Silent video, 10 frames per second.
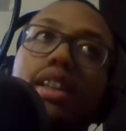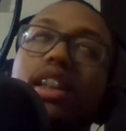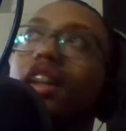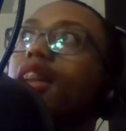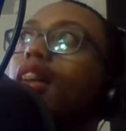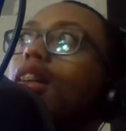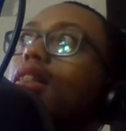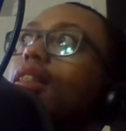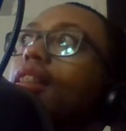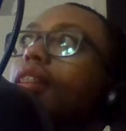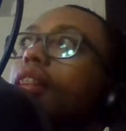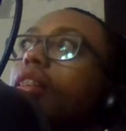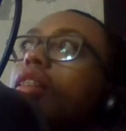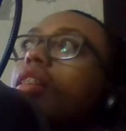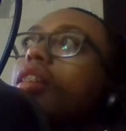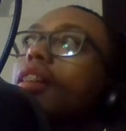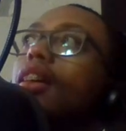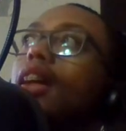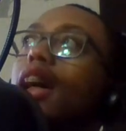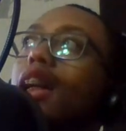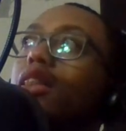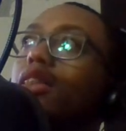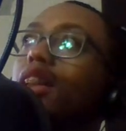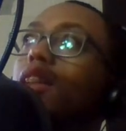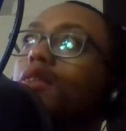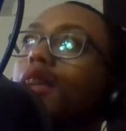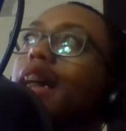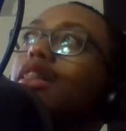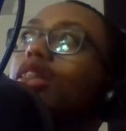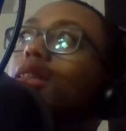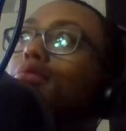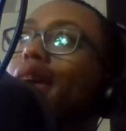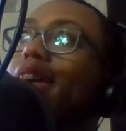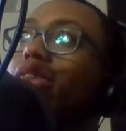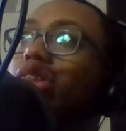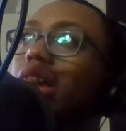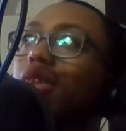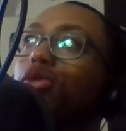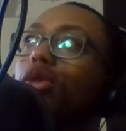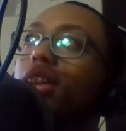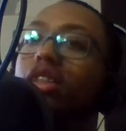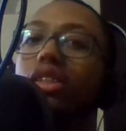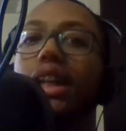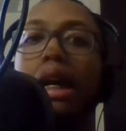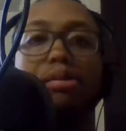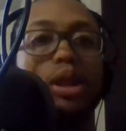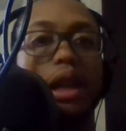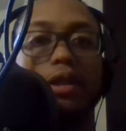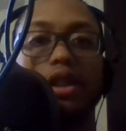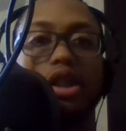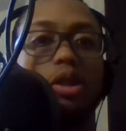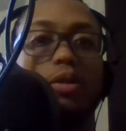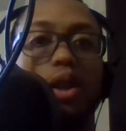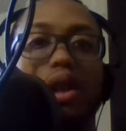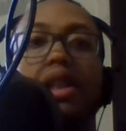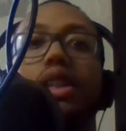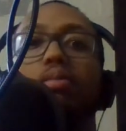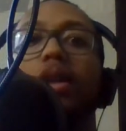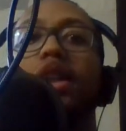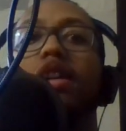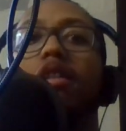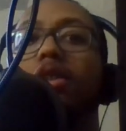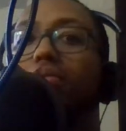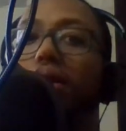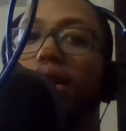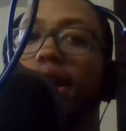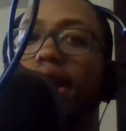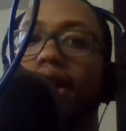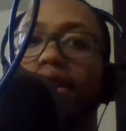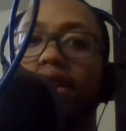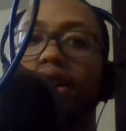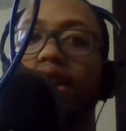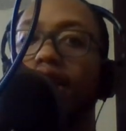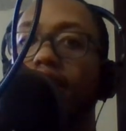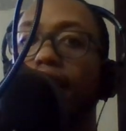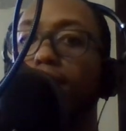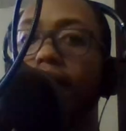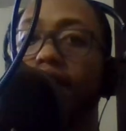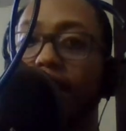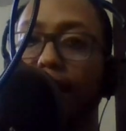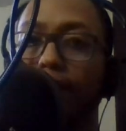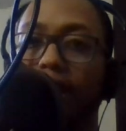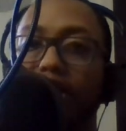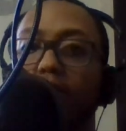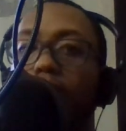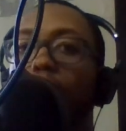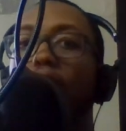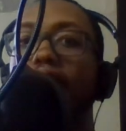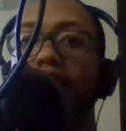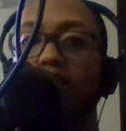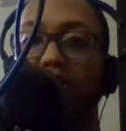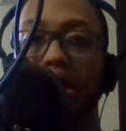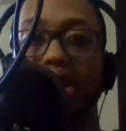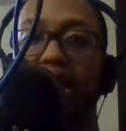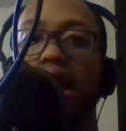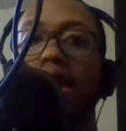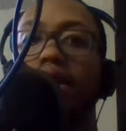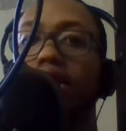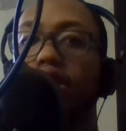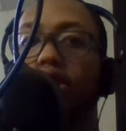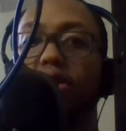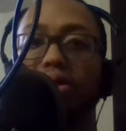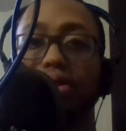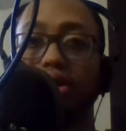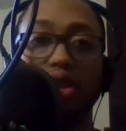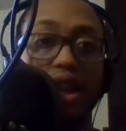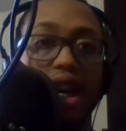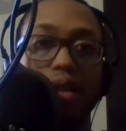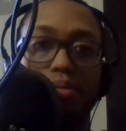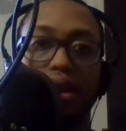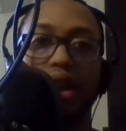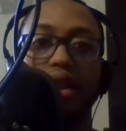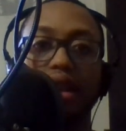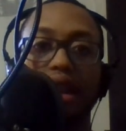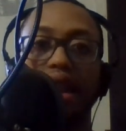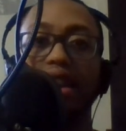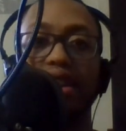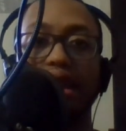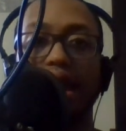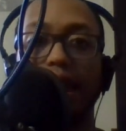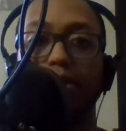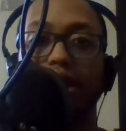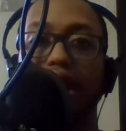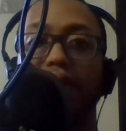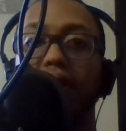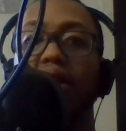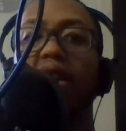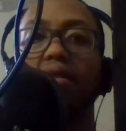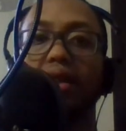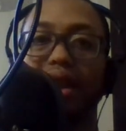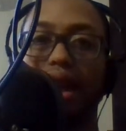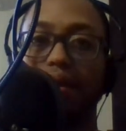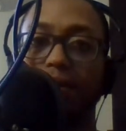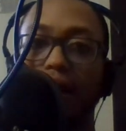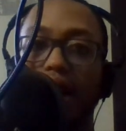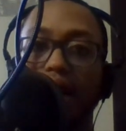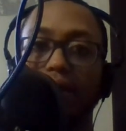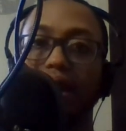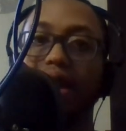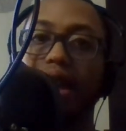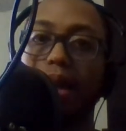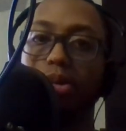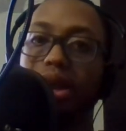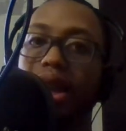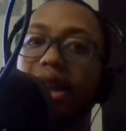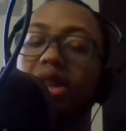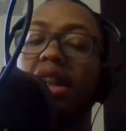Canucks. I don't think the Rangers and Panthers have went to a game 7 so far in this playoffs, but hey, they've been in game 7s before. They know what it's like, so you got to play like it's a game 7 for game 5. And in game 6,